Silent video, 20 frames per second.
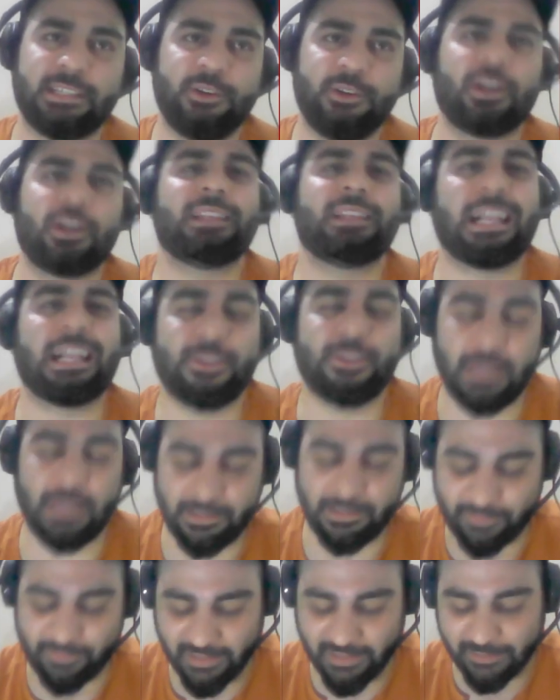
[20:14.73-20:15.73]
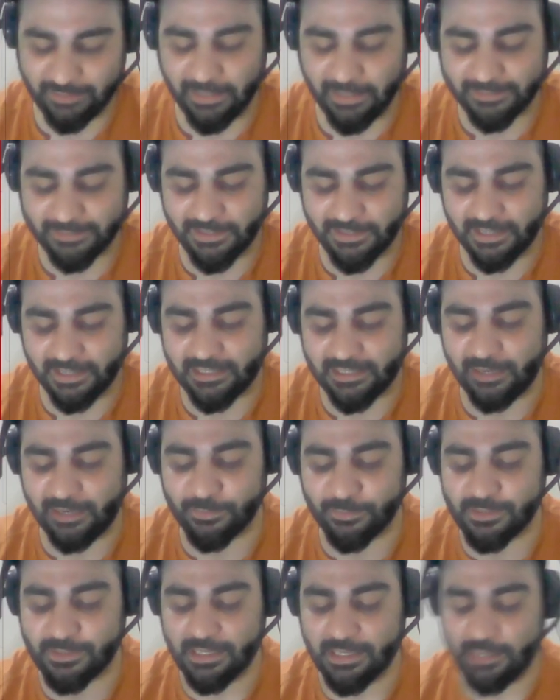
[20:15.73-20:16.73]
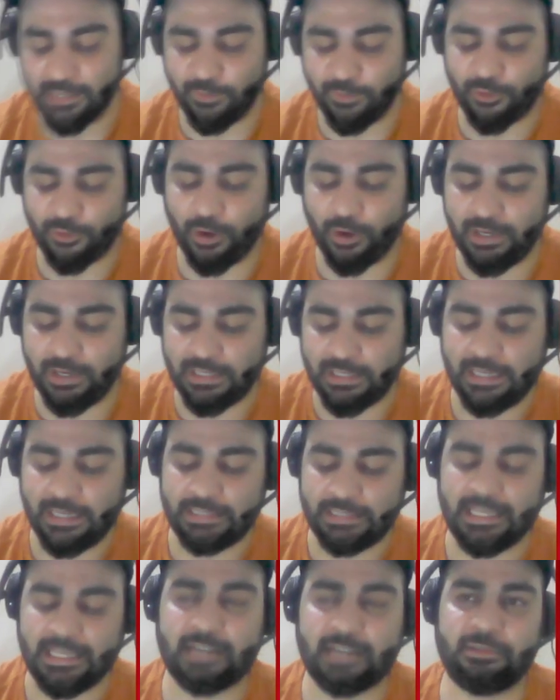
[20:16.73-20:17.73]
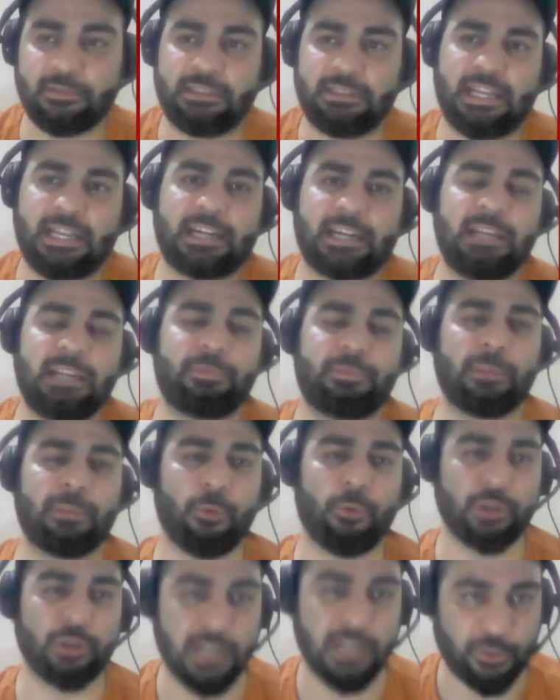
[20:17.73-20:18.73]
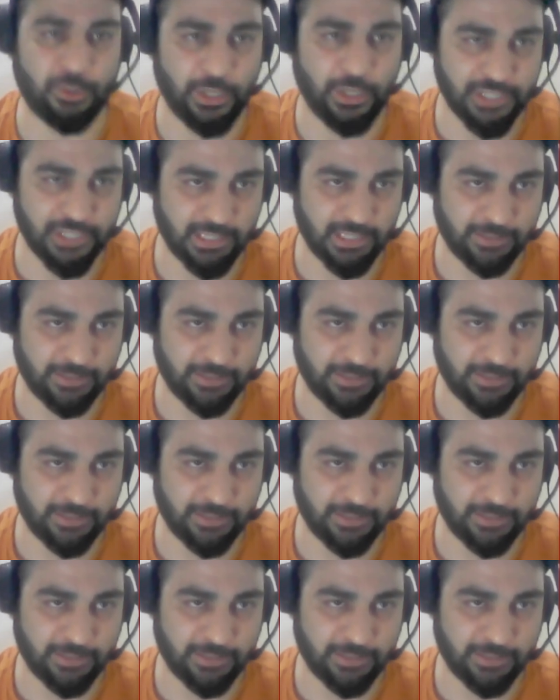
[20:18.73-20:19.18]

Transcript: Okay, that's in mathematical terms we call it, they are directly proportional to each other.